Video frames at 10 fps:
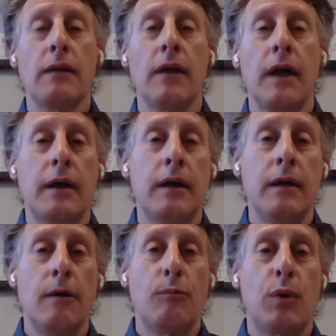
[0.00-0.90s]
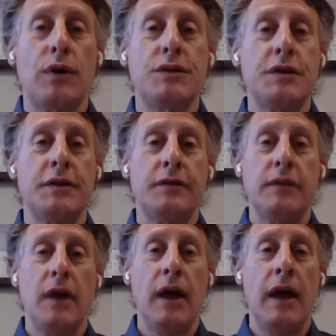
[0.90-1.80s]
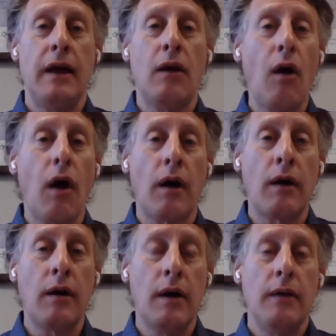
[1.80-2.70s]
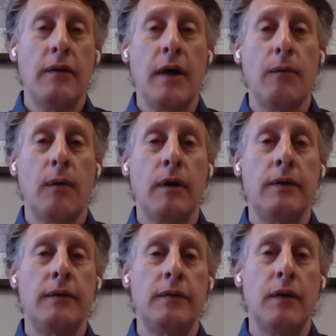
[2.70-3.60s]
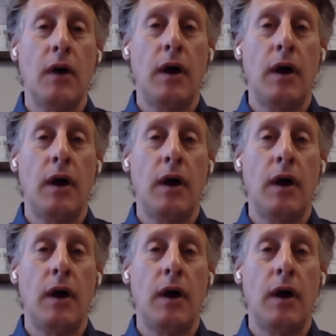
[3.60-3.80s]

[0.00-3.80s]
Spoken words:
like purchased a car that was